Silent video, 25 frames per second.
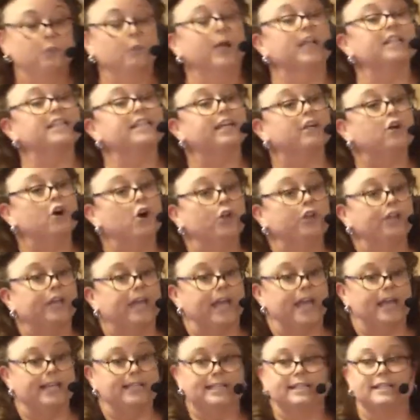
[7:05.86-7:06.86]
when I said call the
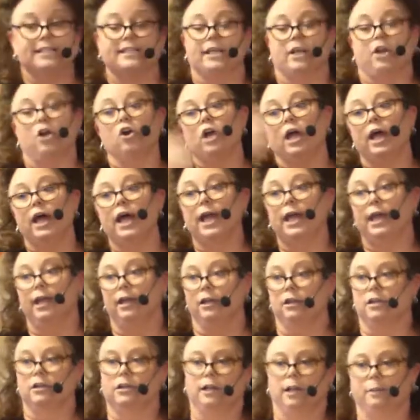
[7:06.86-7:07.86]
case, he said,
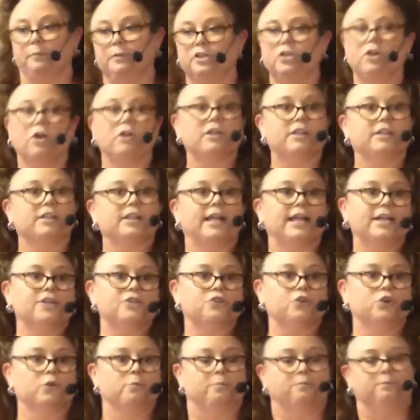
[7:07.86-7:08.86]
okay, let me talk to the
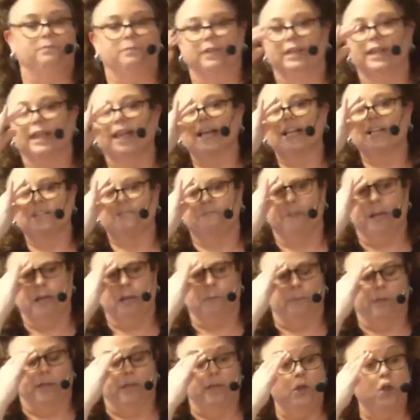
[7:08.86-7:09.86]
next group, the next
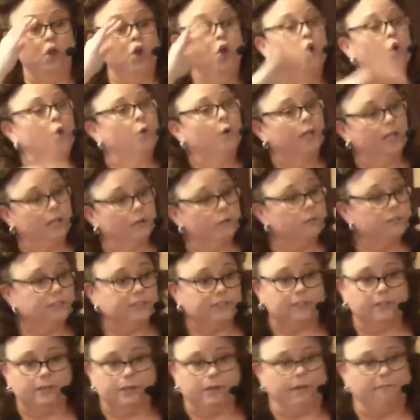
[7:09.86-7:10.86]
family. Well, it was
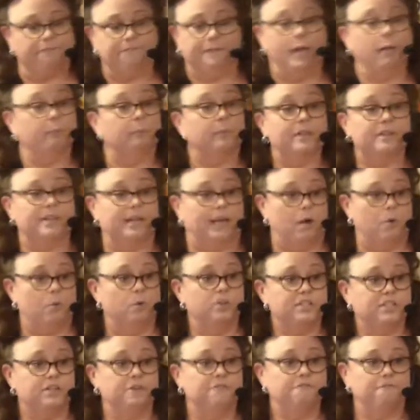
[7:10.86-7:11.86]
a, a family that I
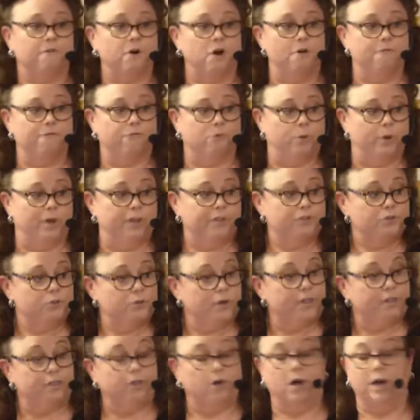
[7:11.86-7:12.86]
wasn't involved with, so
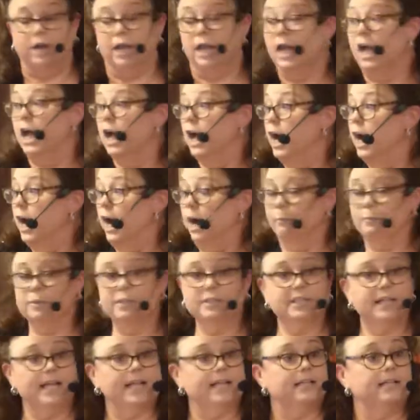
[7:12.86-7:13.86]
I thought, I'm
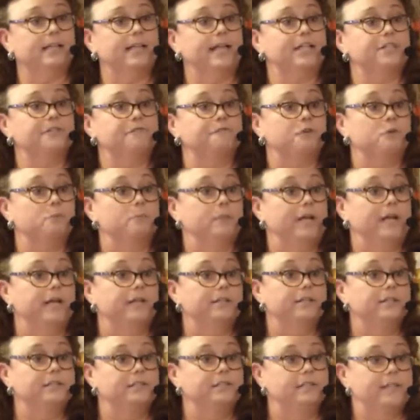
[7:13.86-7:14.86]
going to take the next few
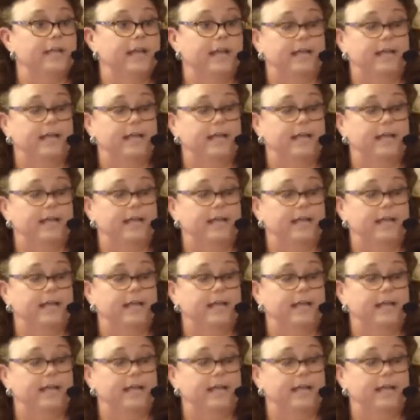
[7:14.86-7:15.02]
minutes